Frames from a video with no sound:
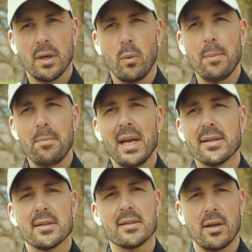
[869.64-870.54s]
what
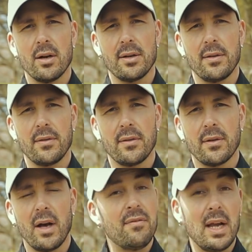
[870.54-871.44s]
makes us
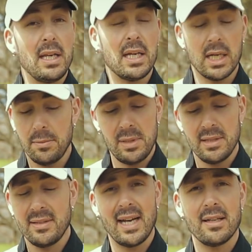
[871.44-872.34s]
artists of any kind, be
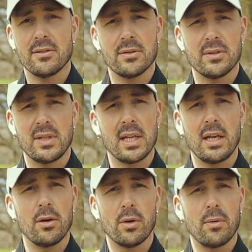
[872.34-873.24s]
it dance or
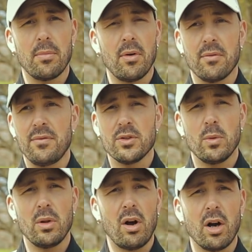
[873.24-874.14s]
singing or
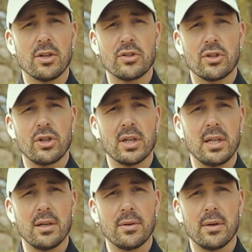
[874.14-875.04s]
visual arts or
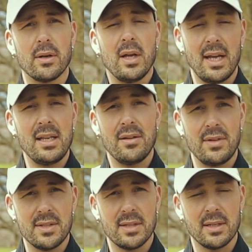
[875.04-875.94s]
cooking or any of
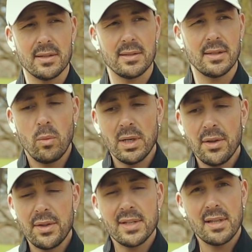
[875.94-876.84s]
these things, one of
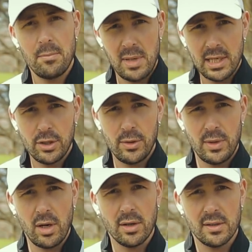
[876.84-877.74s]
the things that make you
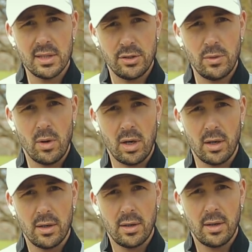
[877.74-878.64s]
the artist that you are